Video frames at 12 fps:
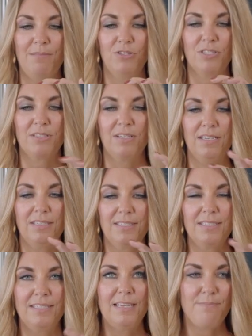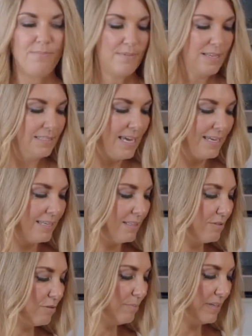I'm just gonna snip a tiny
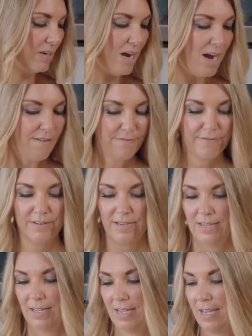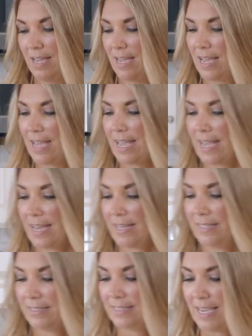little bit off
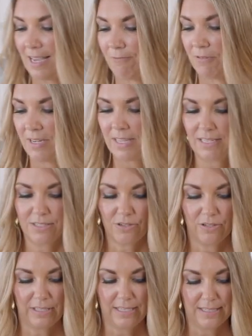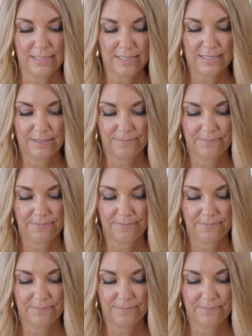and take one of these cookies.